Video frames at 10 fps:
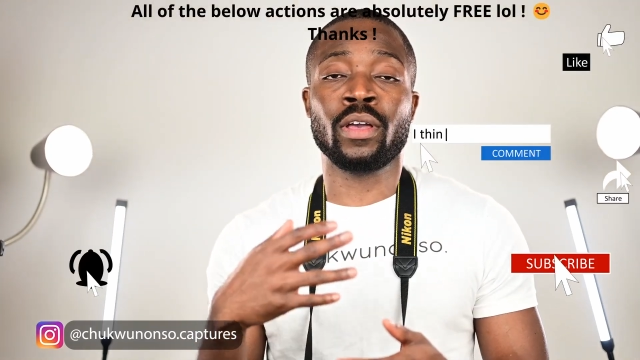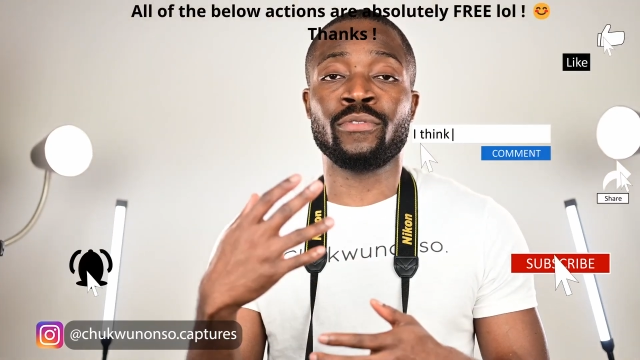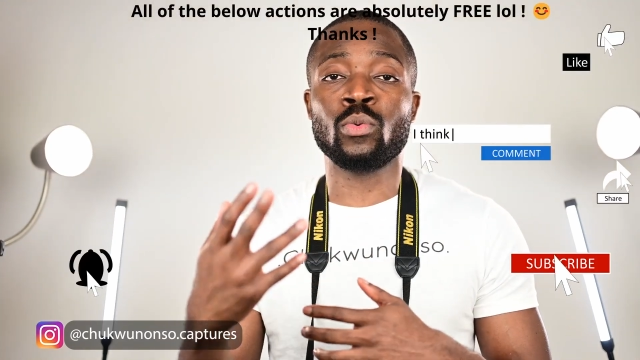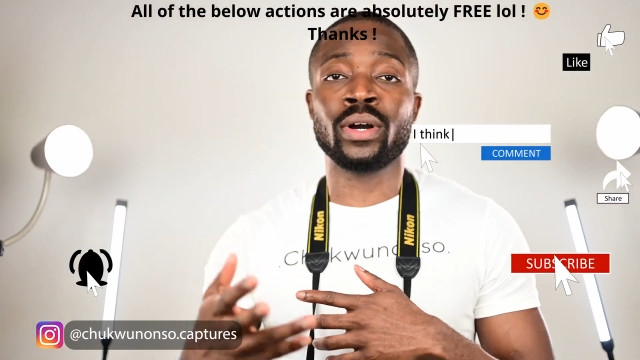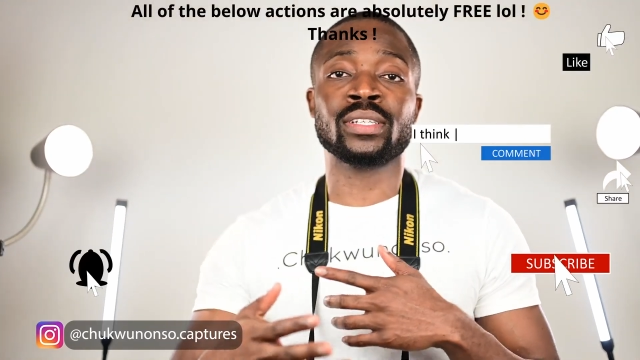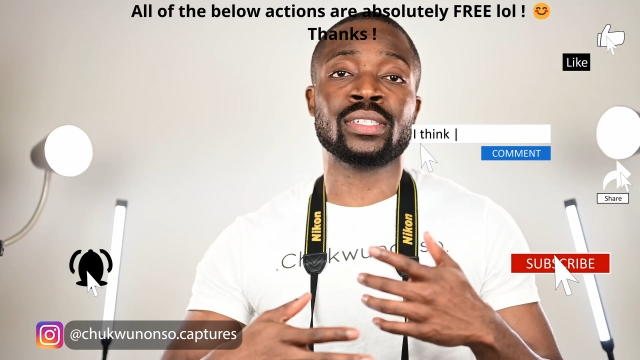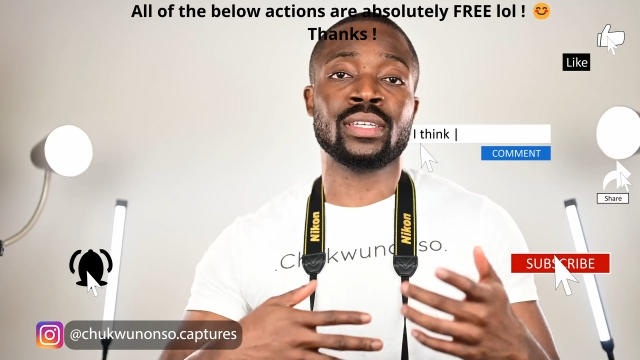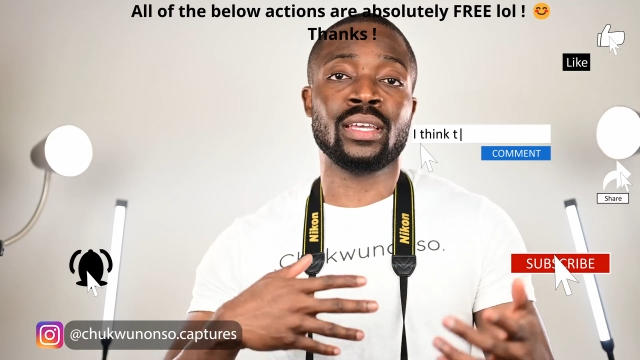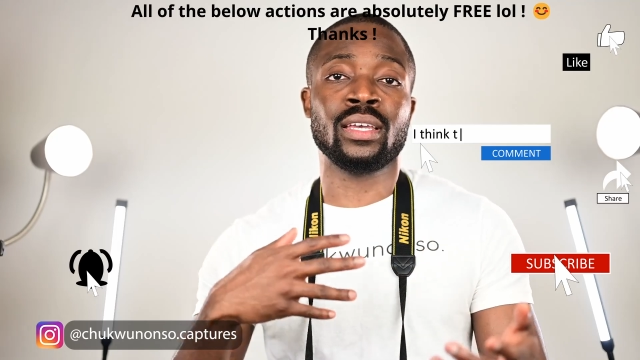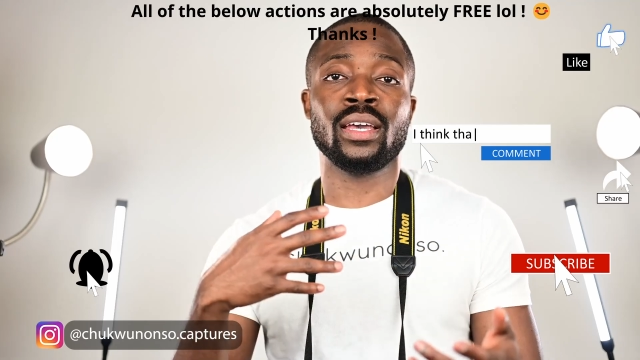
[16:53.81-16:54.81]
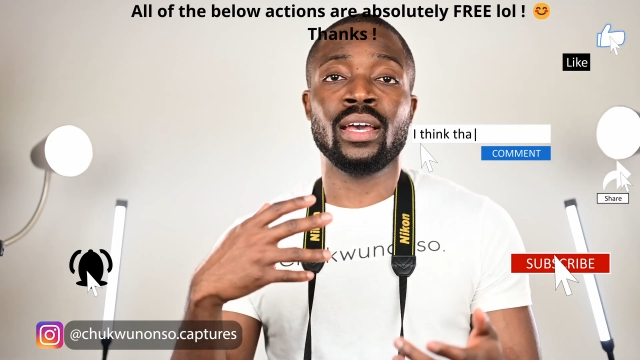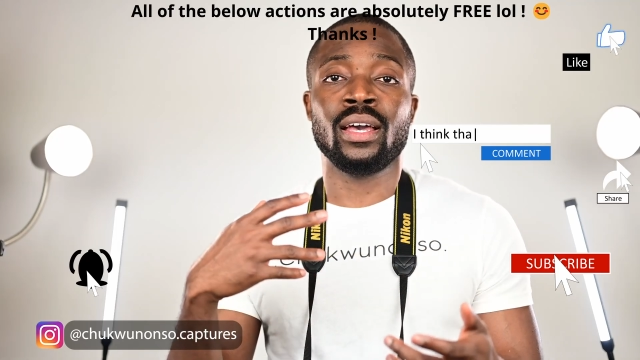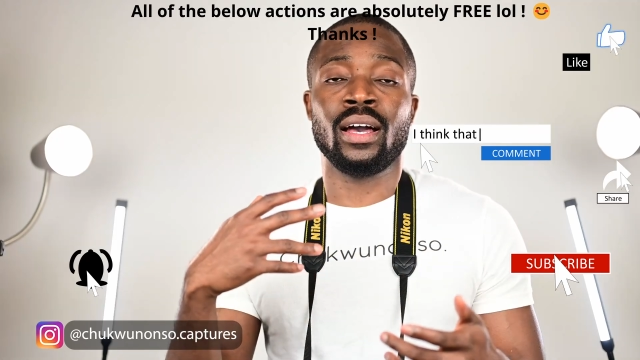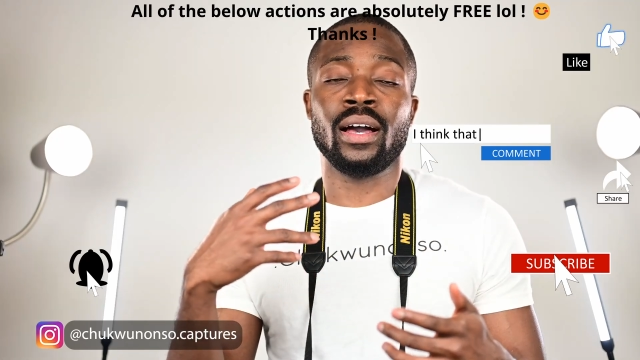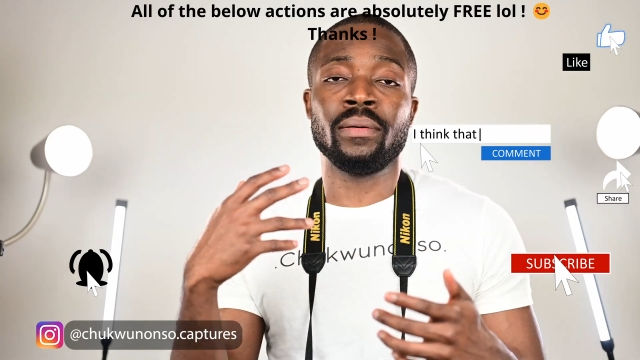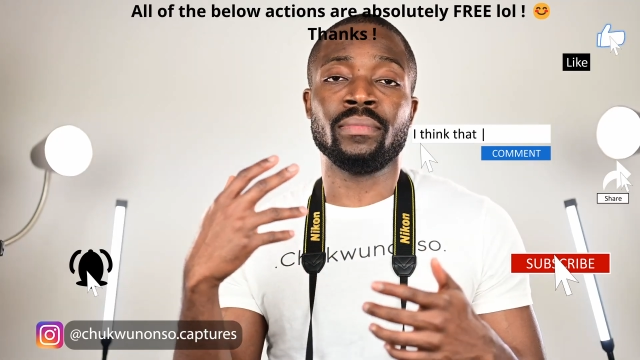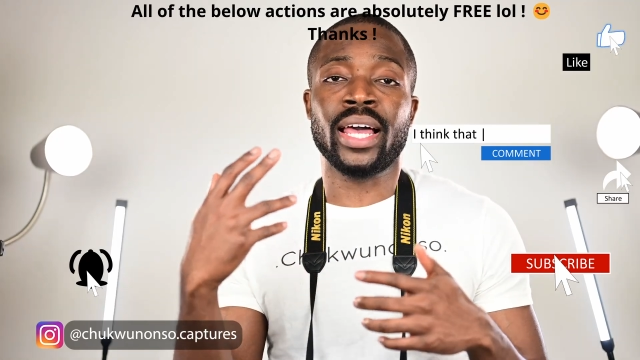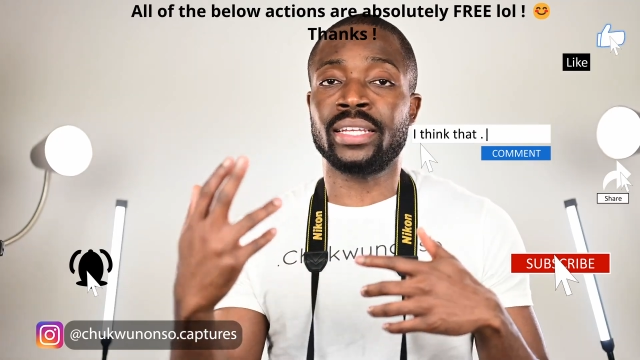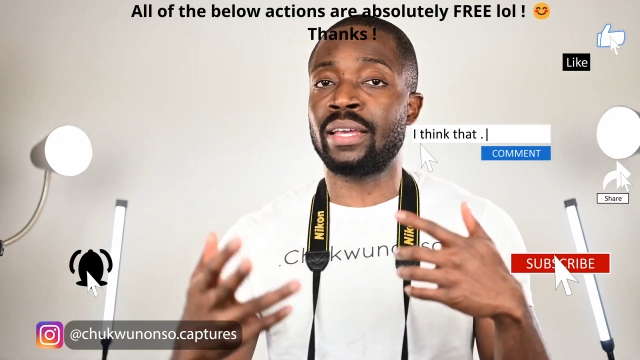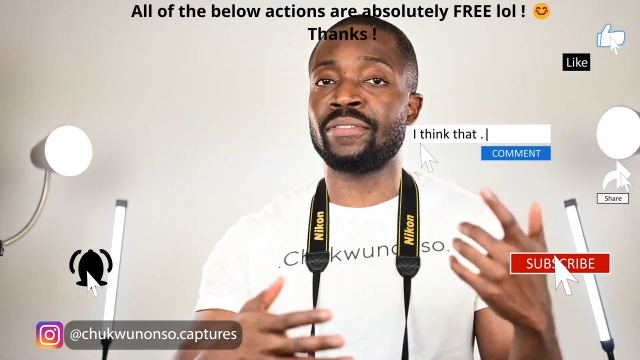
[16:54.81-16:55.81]
If you want to see
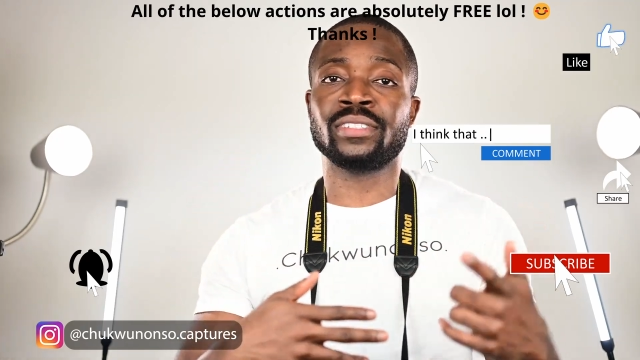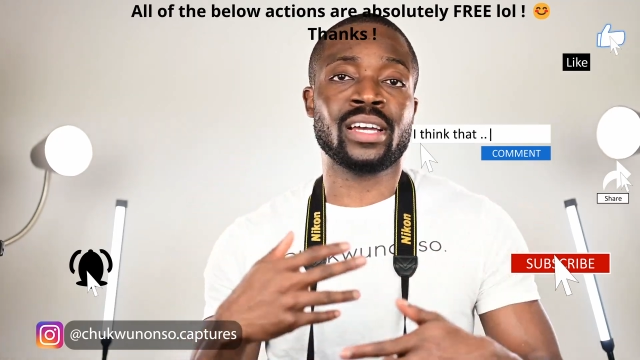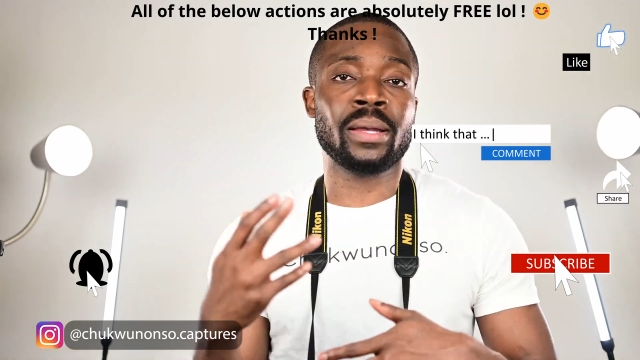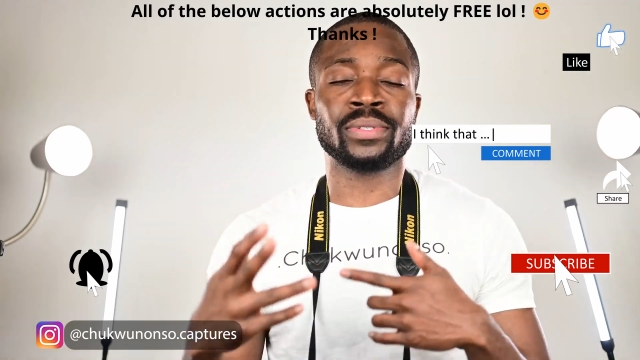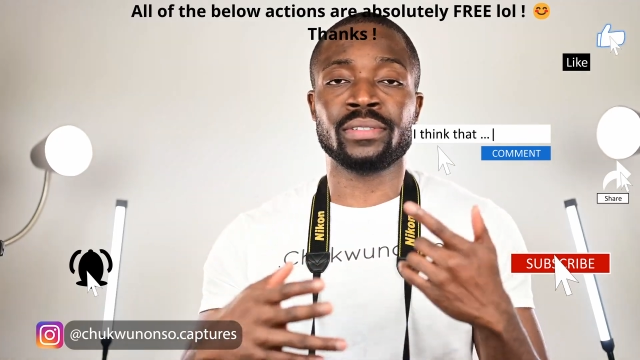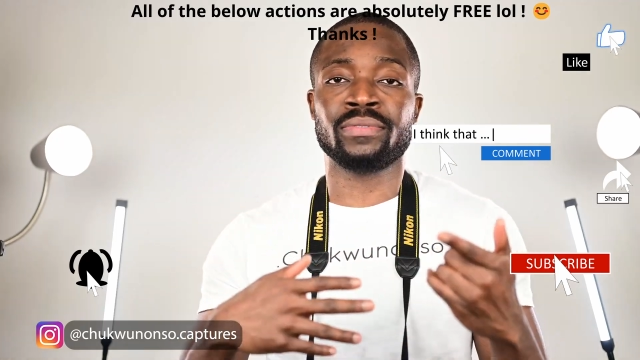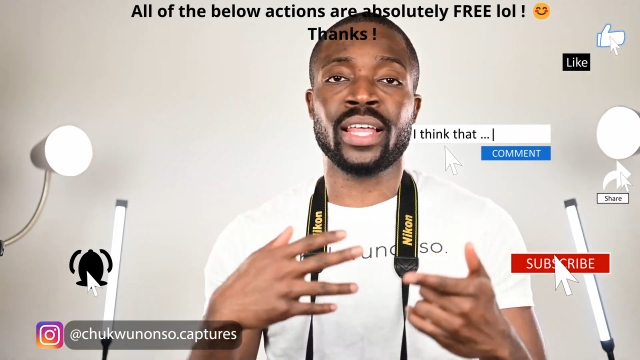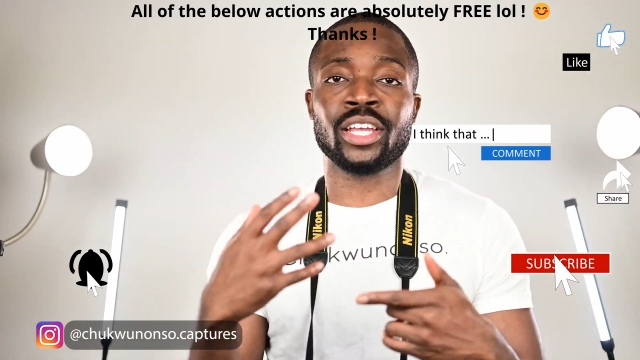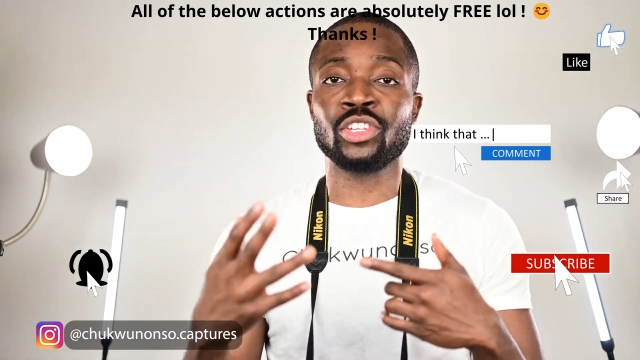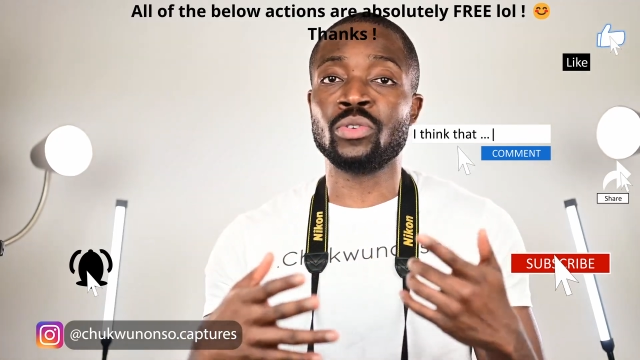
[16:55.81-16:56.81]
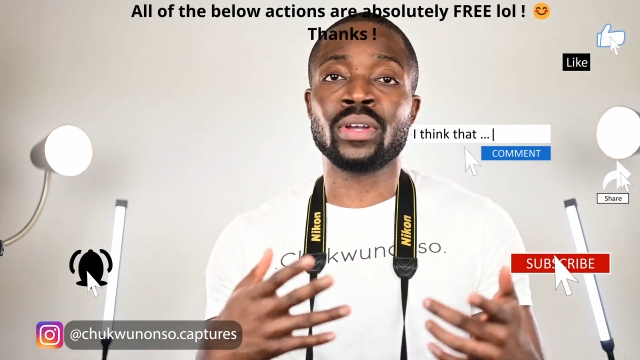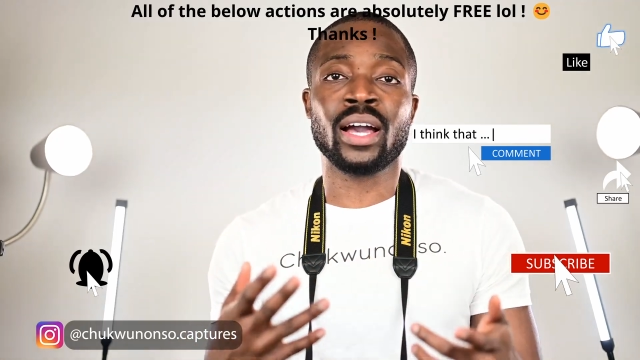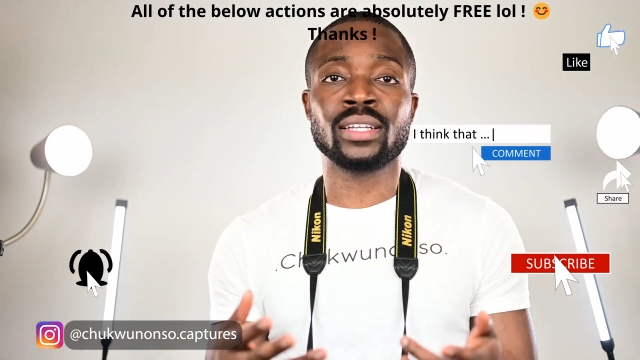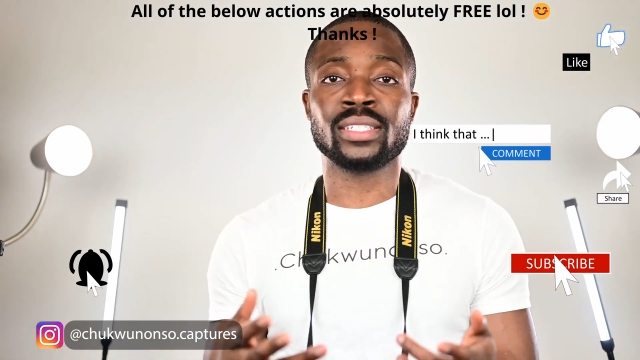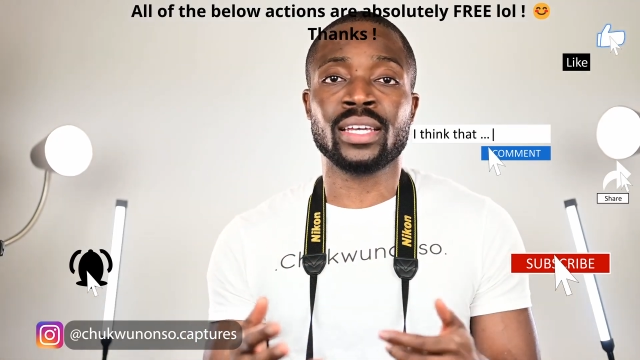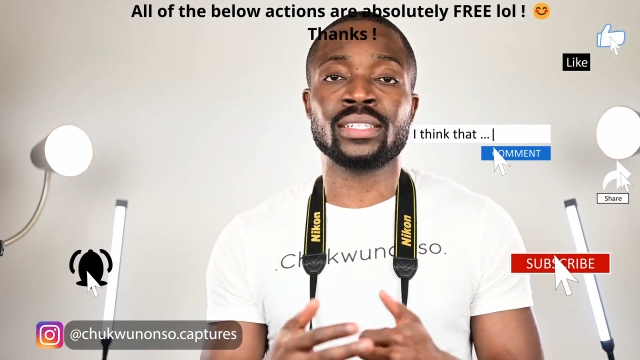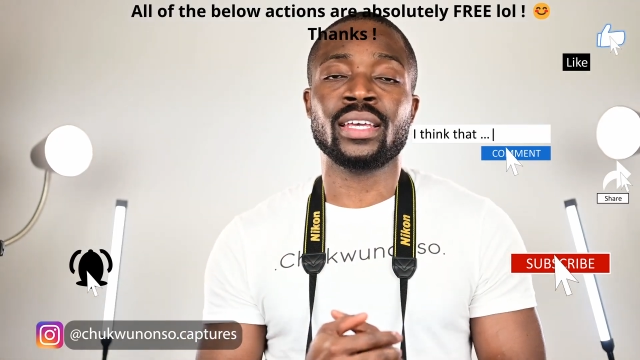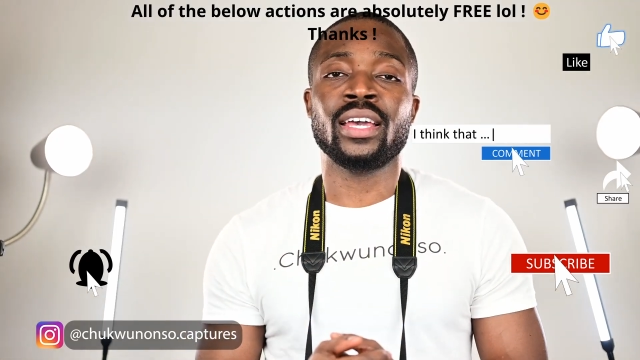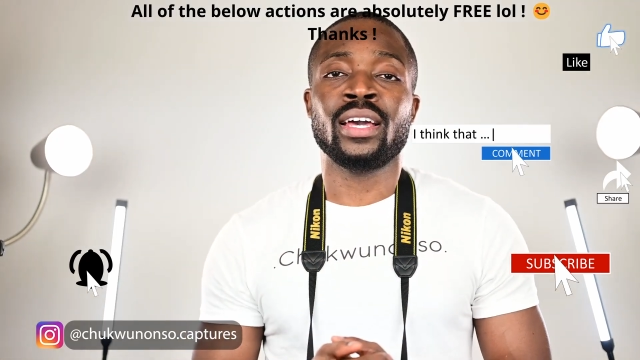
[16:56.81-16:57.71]
like different types of like new content